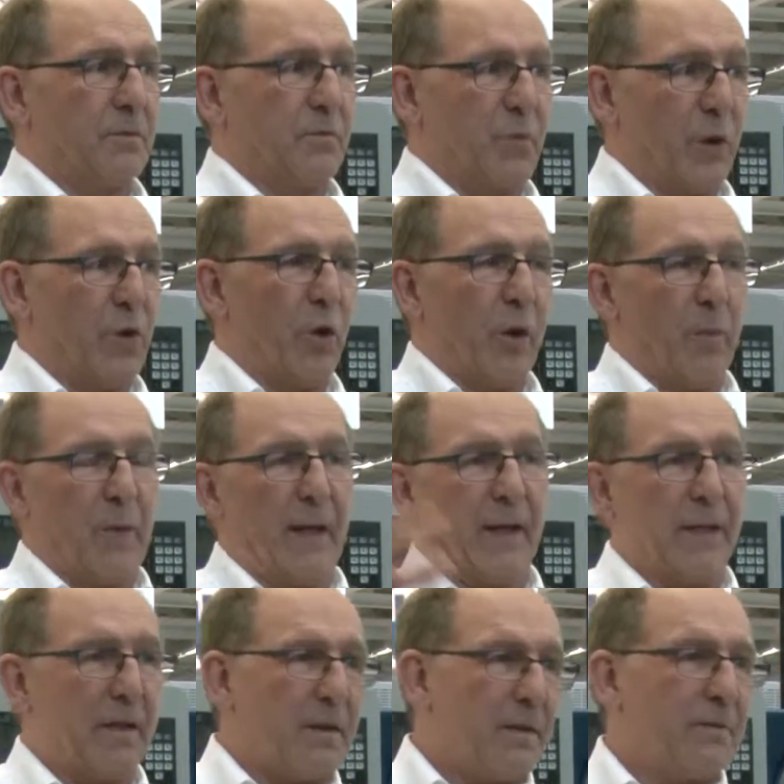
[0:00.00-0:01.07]
We're going back
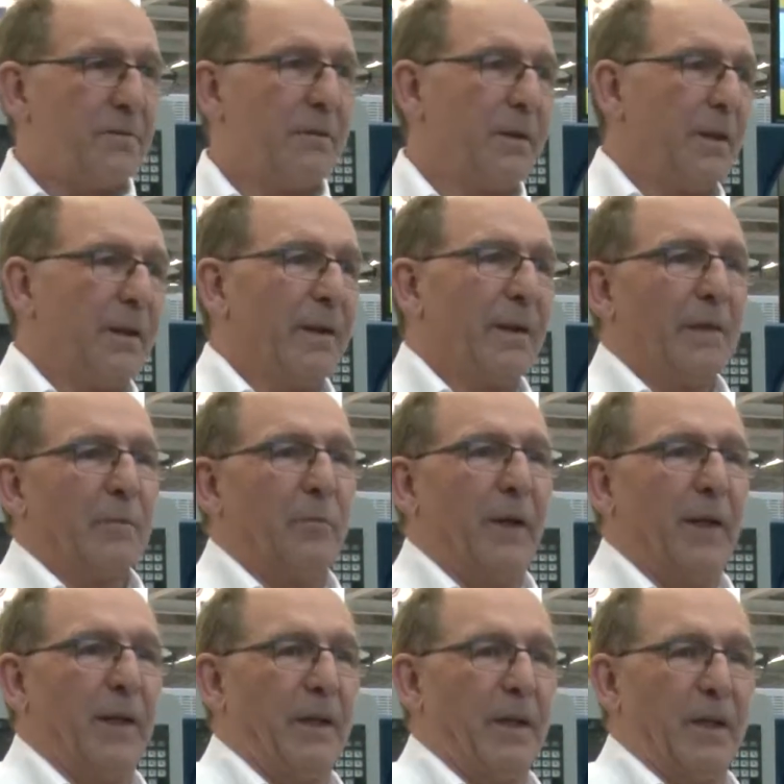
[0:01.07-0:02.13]

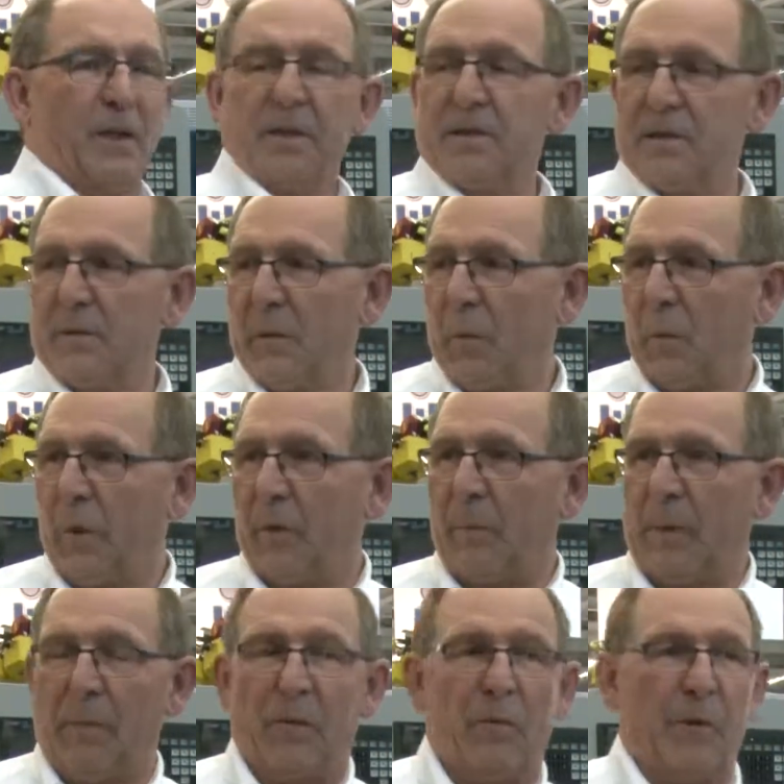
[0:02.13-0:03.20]
many years where
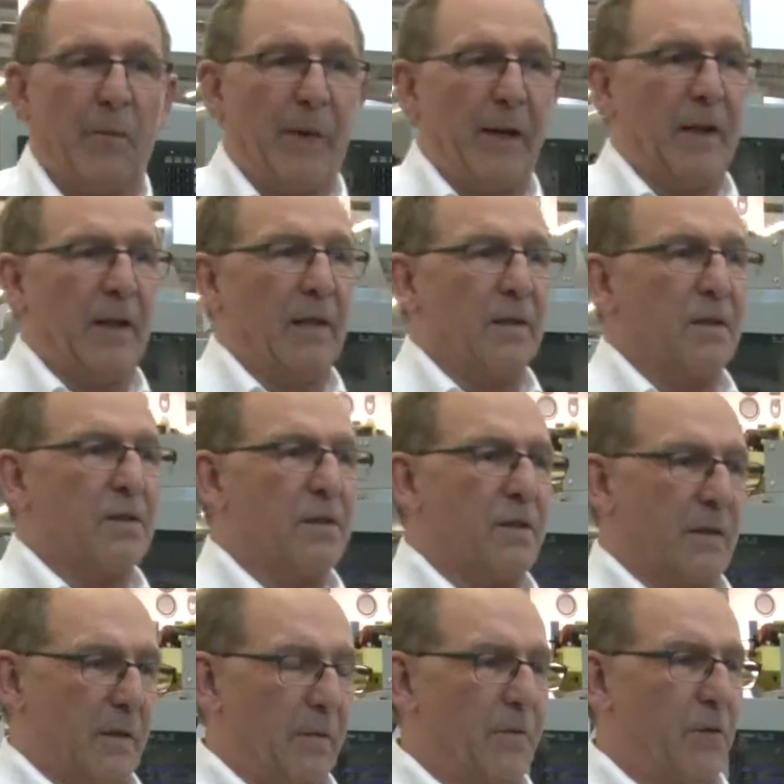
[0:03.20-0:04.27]
people were making the
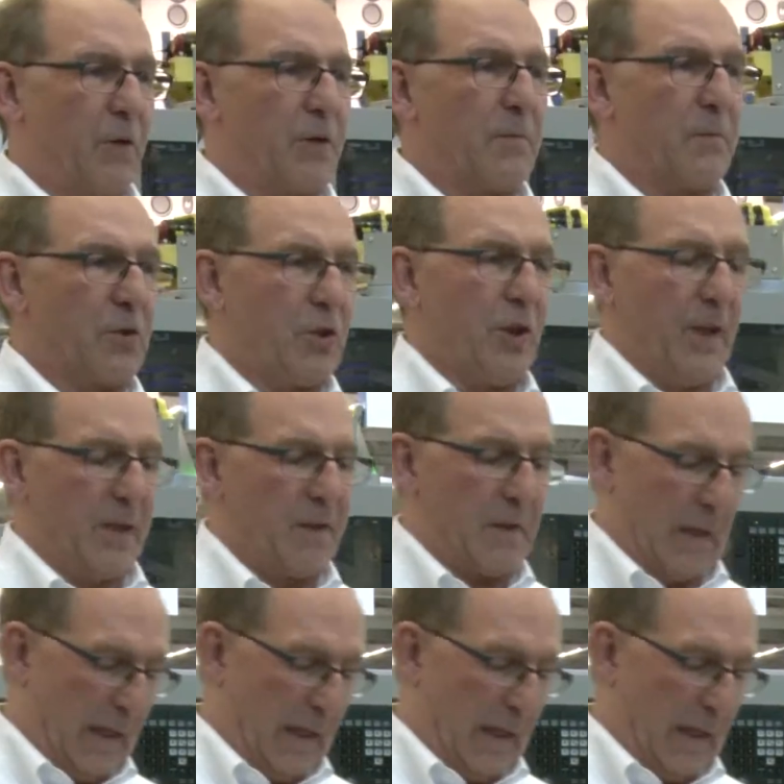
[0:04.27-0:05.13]
first machines.